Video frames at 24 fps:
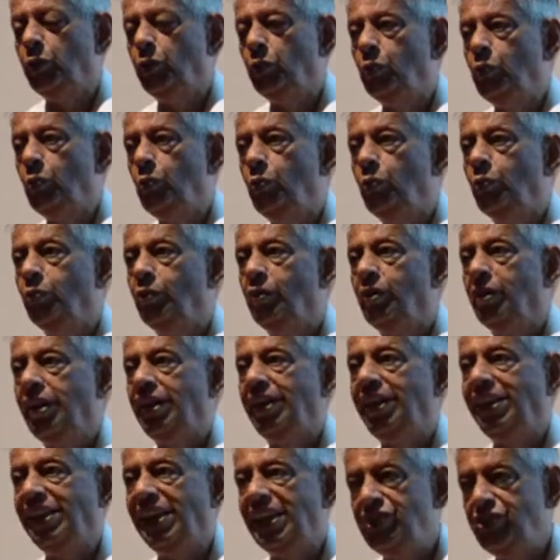to
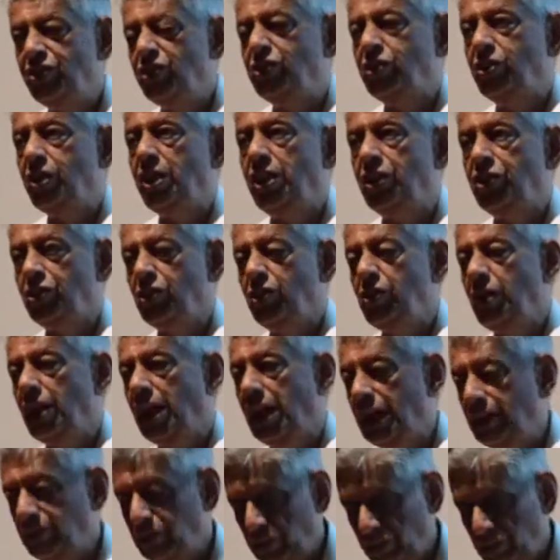legislation
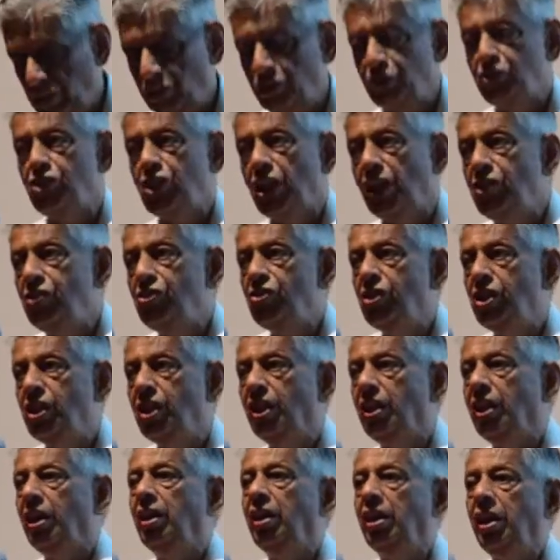as it is
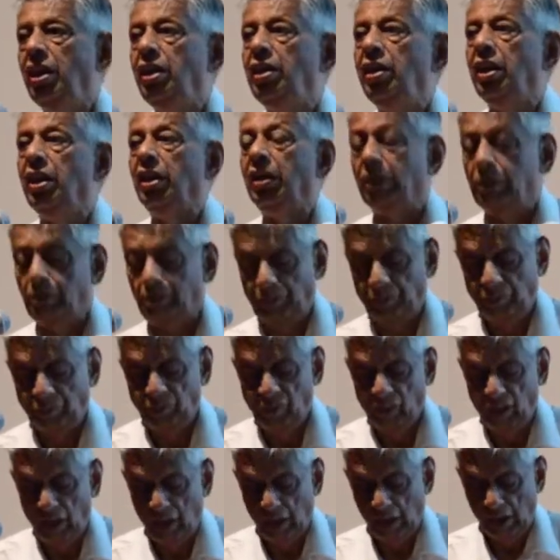changing in India.
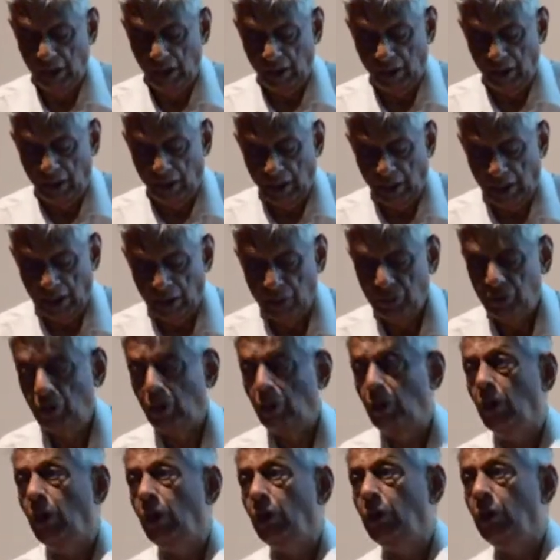As you
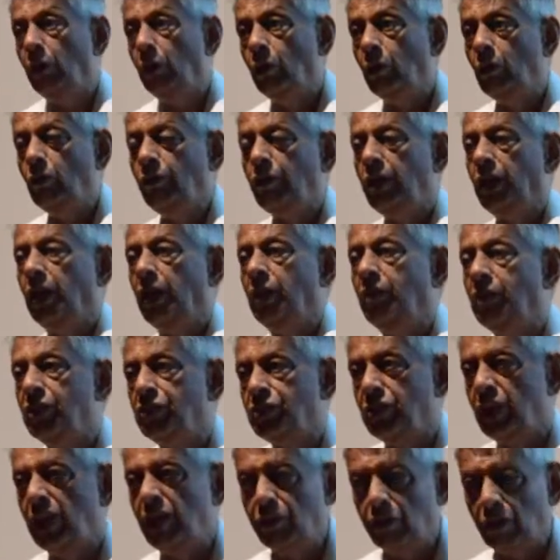all know, we have a
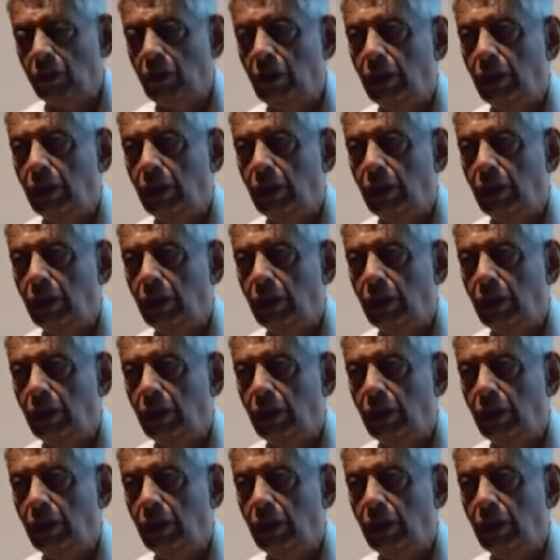central